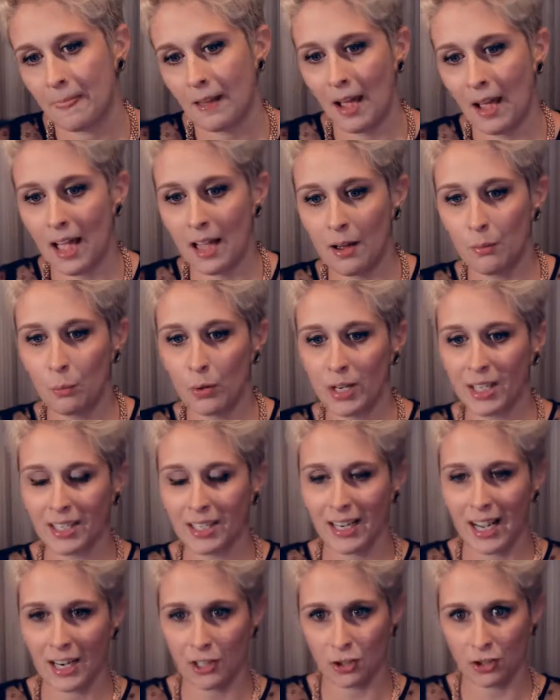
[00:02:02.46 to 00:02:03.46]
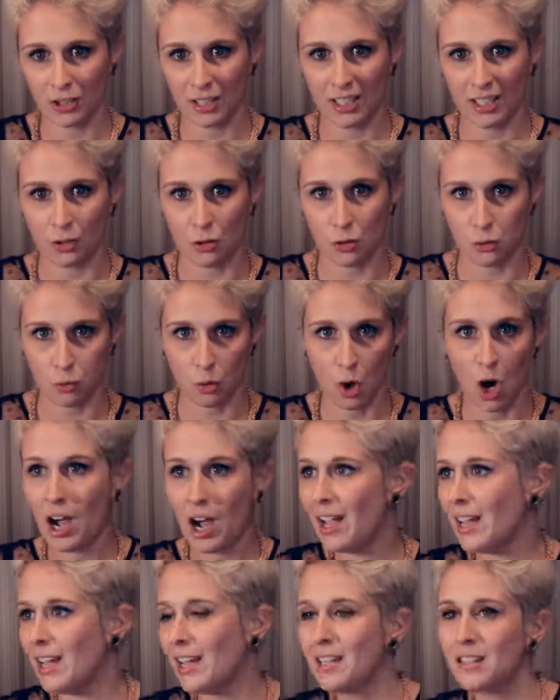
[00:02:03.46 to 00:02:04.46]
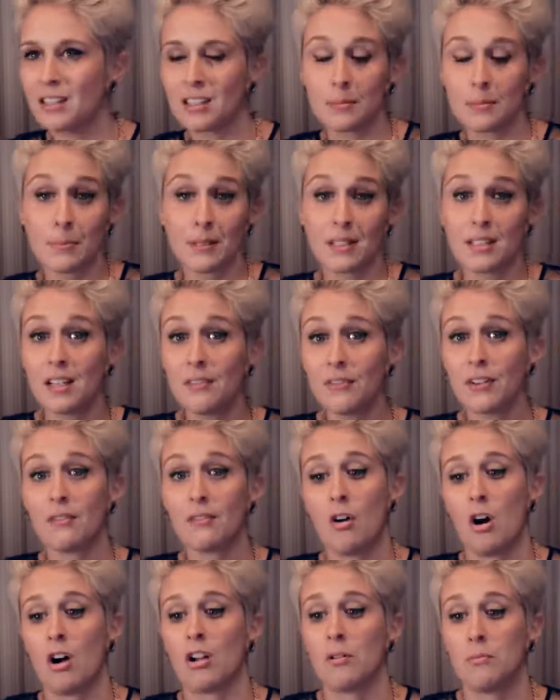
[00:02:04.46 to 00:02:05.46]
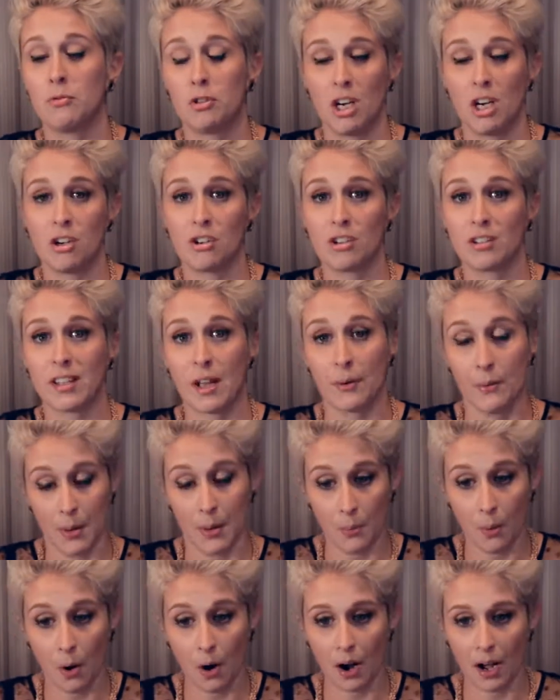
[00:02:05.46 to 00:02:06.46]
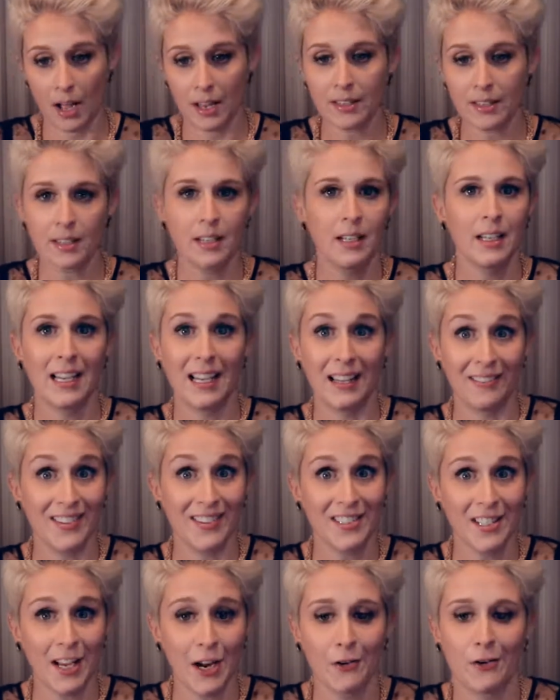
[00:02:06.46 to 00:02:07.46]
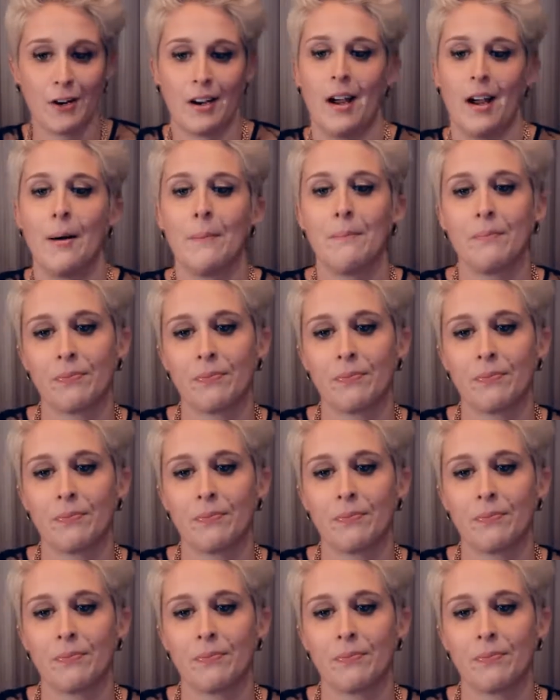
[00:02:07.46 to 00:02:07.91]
And we can actually draw in specific volume changes that we want in this area.